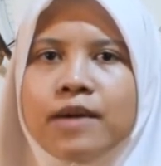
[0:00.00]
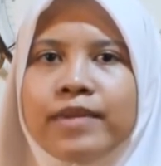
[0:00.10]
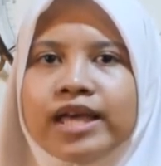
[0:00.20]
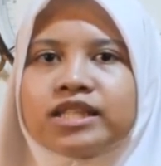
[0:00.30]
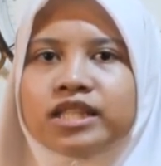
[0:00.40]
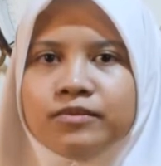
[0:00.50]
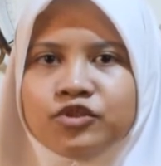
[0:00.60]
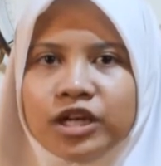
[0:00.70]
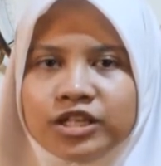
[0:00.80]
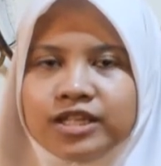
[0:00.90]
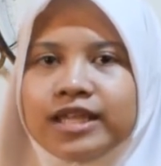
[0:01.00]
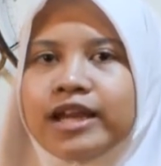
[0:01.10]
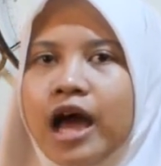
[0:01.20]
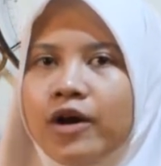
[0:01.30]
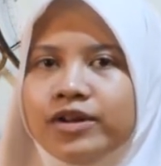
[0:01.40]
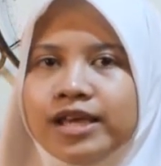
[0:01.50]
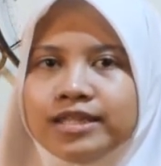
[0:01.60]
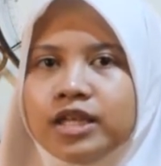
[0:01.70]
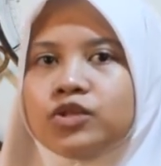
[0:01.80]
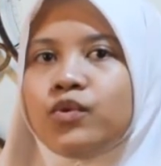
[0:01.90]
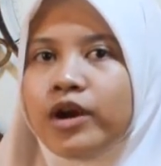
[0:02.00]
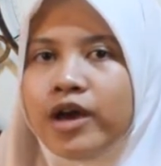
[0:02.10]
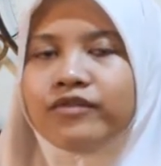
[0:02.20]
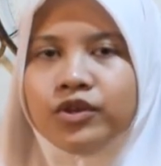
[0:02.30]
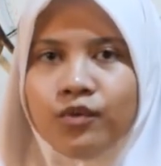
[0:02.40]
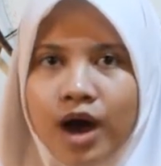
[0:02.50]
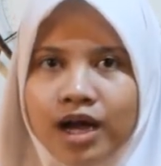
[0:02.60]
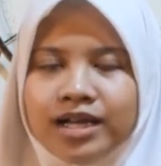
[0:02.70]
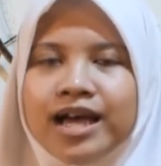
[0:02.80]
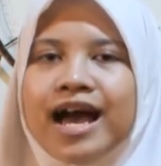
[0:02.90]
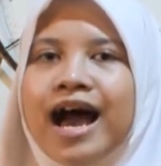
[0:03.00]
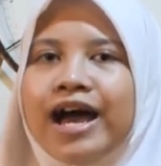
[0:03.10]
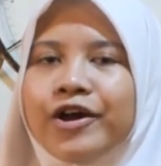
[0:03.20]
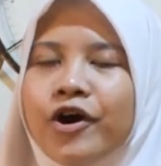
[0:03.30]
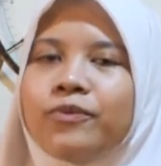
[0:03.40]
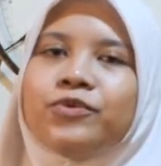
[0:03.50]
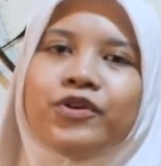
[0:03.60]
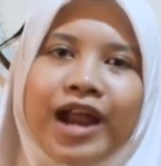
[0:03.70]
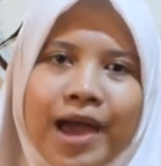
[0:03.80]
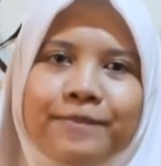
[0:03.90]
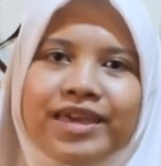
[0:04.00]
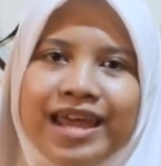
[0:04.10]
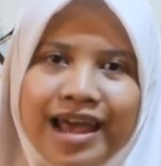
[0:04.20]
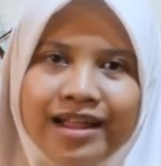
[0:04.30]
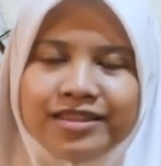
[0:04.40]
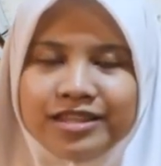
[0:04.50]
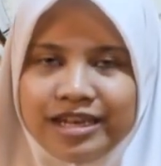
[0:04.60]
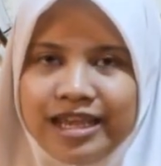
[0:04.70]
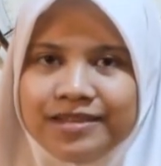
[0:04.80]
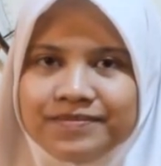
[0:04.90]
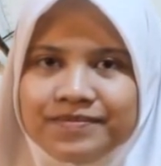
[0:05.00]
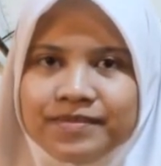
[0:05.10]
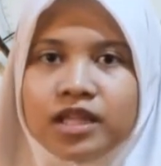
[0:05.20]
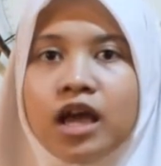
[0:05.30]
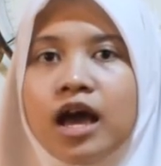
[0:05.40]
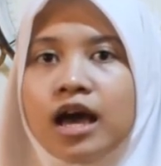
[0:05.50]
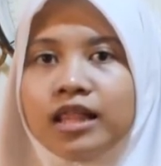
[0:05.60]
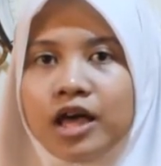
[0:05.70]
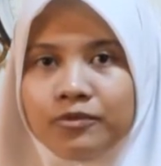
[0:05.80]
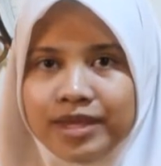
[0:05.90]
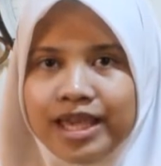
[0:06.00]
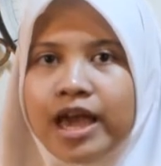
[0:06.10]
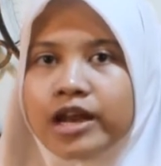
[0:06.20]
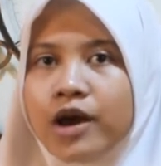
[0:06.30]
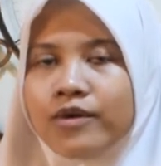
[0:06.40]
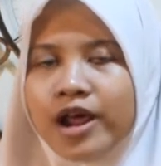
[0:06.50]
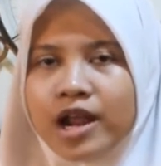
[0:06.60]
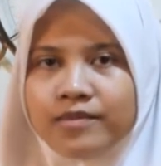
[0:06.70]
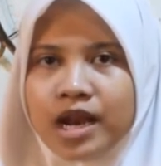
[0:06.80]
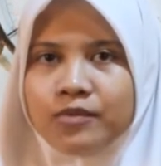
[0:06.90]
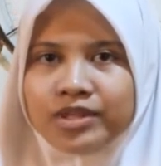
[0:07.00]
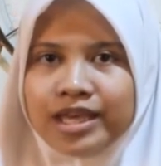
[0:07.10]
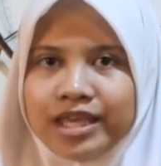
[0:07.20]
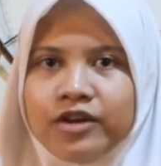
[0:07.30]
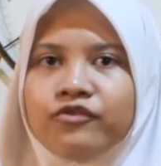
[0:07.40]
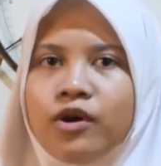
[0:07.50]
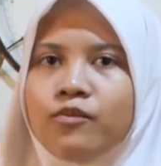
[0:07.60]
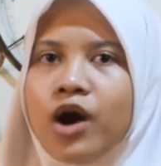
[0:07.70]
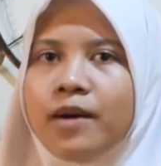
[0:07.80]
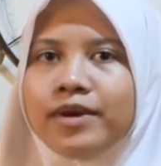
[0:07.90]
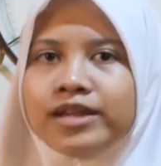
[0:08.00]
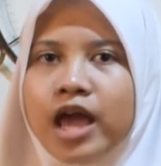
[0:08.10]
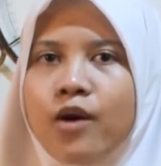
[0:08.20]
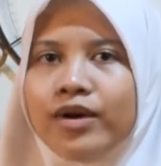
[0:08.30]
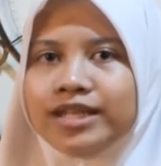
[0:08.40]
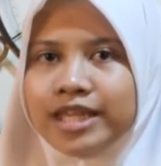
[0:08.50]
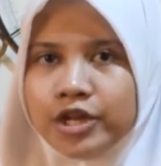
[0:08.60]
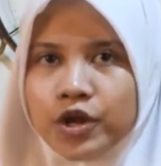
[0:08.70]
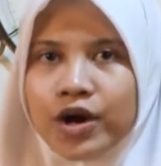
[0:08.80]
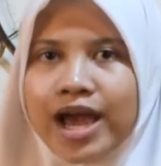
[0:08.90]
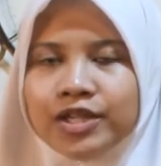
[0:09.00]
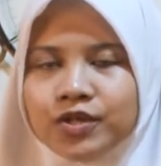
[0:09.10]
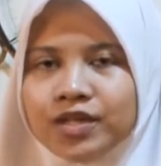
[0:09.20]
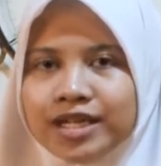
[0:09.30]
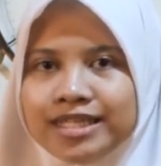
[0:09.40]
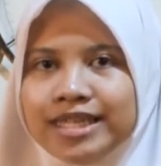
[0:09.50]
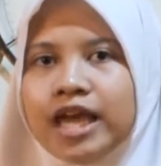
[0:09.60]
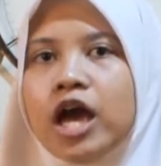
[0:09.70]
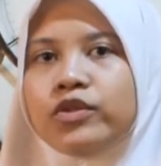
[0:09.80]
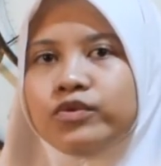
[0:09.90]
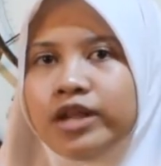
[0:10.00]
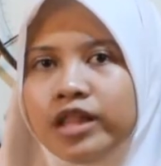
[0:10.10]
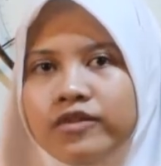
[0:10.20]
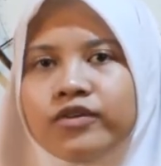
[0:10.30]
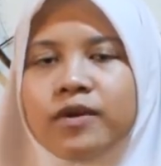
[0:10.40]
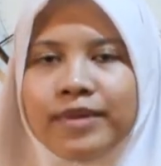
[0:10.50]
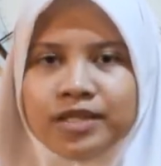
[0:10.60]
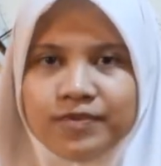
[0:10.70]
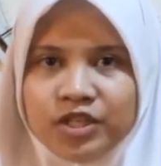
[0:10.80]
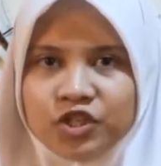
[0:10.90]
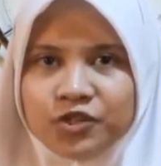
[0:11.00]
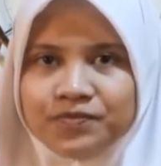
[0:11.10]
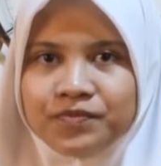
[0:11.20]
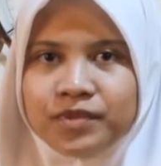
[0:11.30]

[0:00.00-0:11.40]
My esteemed judges and audiences wherever you are, I hope you're happy and healthy today. Allow me, Naura Nabila Muttaqin from Muhammadiyah One Senior High School Gresik to deliver my speech.